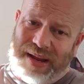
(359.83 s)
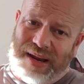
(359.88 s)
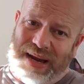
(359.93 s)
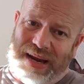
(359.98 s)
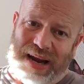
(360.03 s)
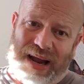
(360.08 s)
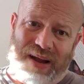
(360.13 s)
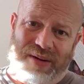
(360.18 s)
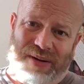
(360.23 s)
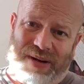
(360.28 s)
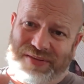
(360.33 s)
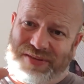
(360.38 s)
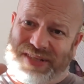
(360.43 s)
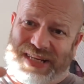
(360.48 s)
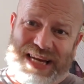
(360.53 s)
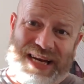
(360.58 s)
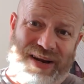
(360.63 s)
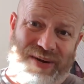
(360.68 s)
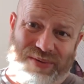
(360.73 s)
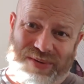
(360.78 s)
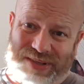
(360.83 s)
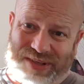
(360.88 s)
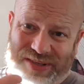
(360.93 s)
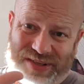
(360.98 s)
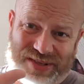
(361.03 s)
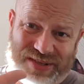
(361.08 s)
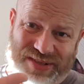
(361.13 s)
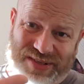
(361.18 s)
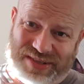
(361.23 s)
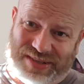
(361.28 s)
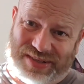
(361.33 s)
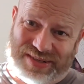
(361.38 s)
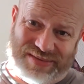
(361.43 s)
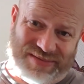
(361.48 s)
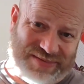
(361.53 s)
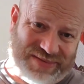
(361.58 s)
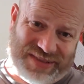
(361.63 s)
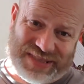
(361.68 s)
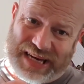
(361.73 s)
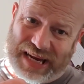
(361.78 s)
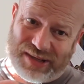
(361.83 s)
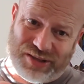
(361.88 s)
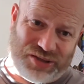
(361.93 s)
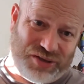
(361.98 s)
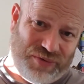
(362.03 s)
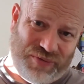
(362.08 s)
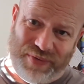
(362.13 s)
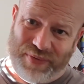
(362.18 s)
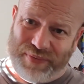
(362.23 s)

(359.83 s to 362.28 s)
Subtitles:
you know, I've said it on tons of